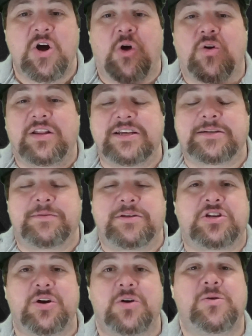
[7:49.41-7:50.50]
Her Elizabeth
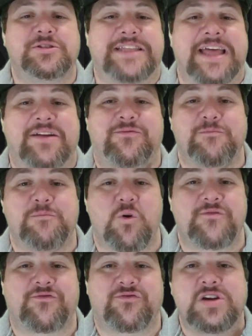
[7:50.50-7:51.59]
shows that
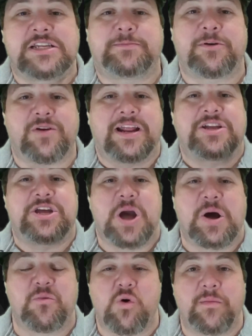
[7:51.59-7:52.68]
more free spirited
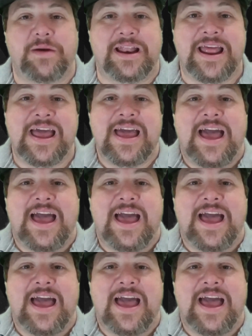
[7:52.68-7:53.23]
young woman,